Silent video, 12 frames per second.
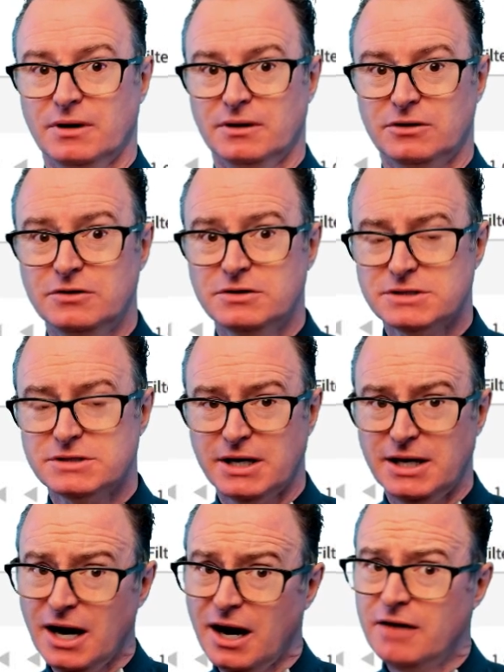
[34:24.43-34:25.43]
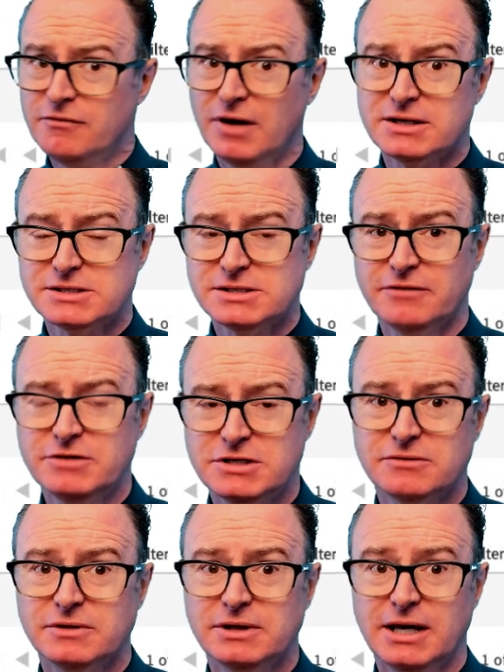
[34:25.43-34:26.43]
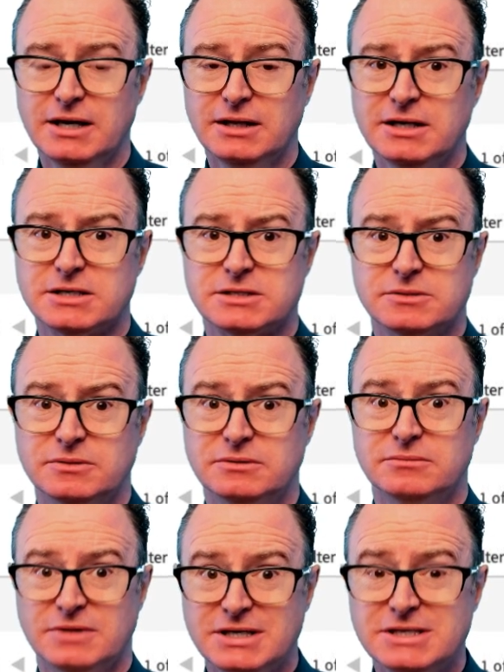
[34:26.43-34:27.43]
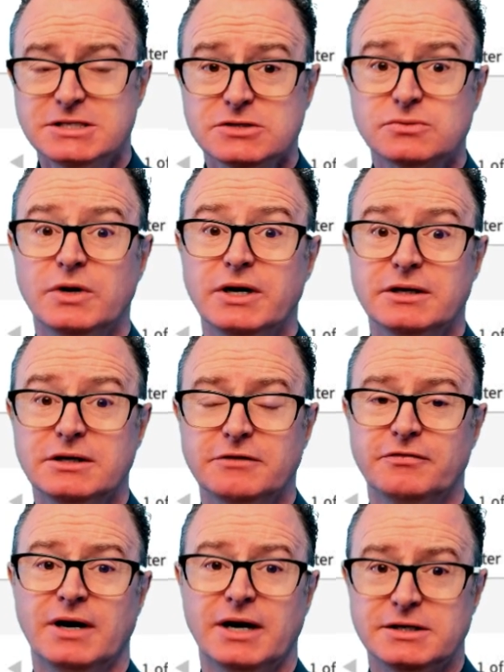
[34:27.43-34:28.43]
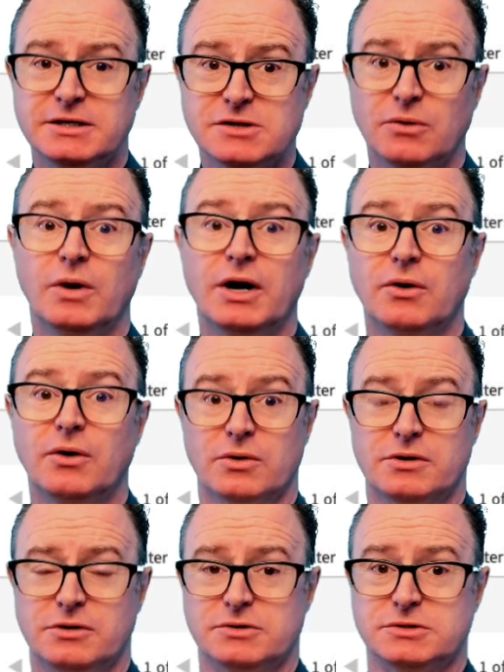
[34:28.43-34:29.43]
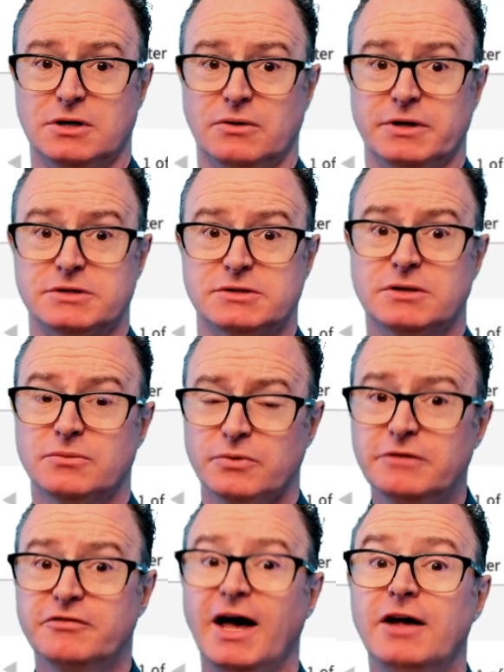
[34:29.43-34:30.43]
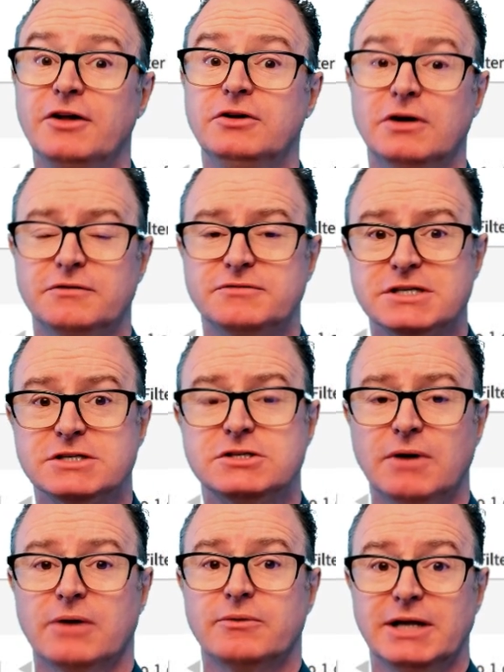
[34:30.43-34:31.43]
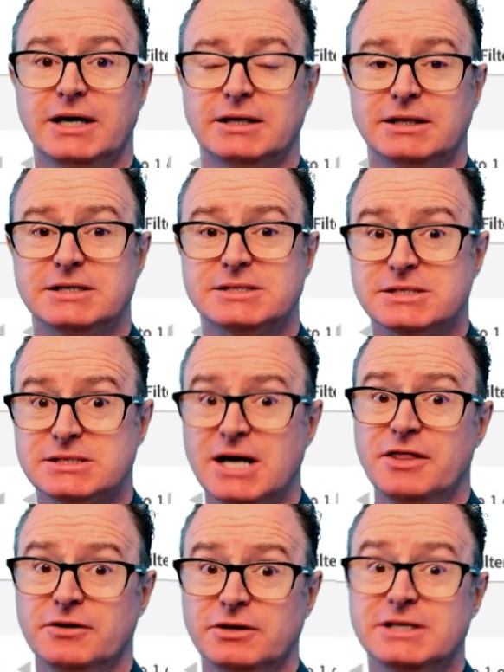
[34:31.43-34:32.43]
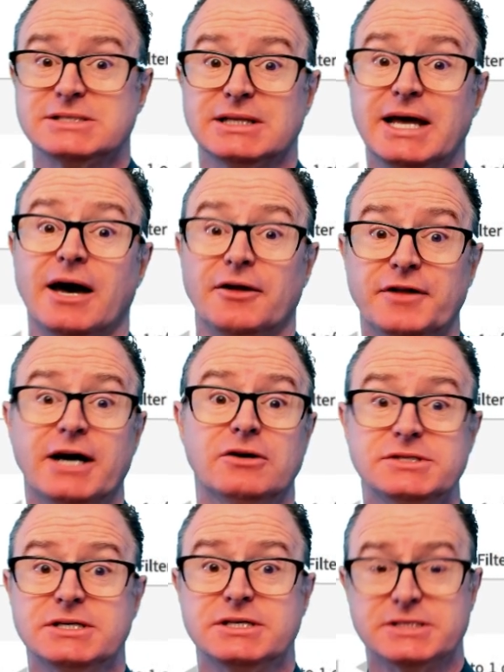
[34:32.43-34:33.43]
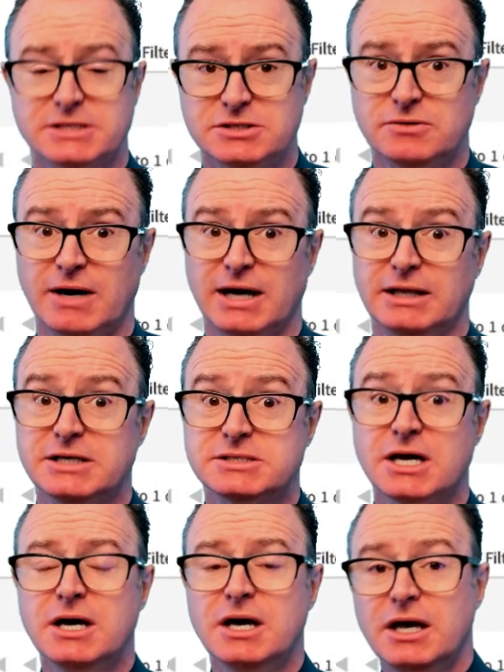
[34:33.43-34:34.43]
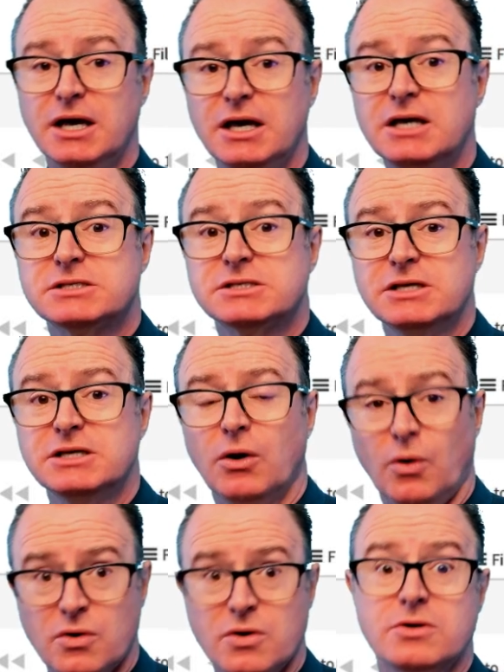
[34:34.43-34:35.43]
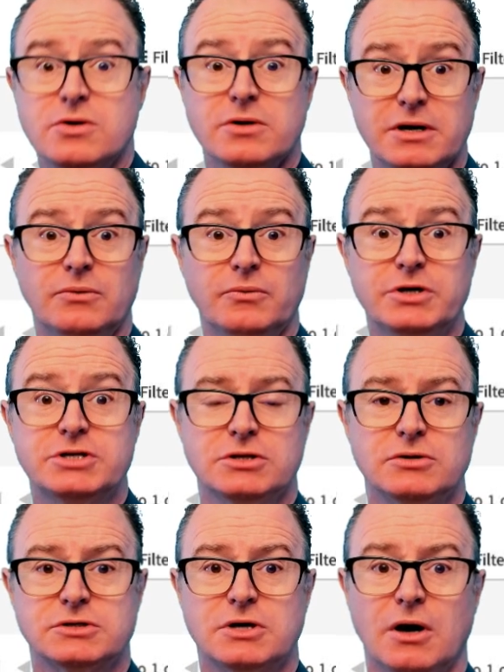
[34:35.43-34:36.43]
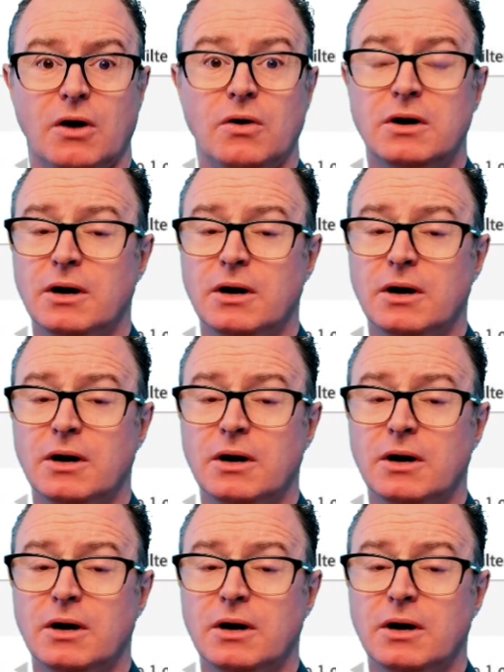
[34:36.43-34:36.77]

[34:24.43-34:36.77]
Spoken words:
You could say, yeah, I've got 17 related lists. This is where it defines what order those go in. So the real value of SysUI related list is not the list layout. That goes into SysUI list. It's the order in which those go.